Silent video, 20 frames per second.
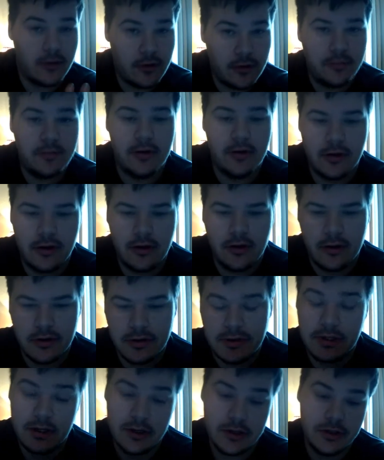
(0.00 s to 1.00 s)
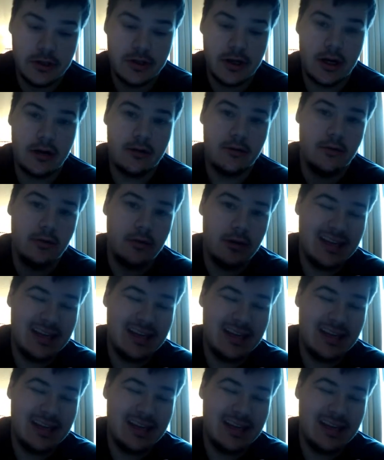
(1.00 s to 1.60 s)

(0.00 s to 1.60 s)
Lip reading: Cryptocurrency in general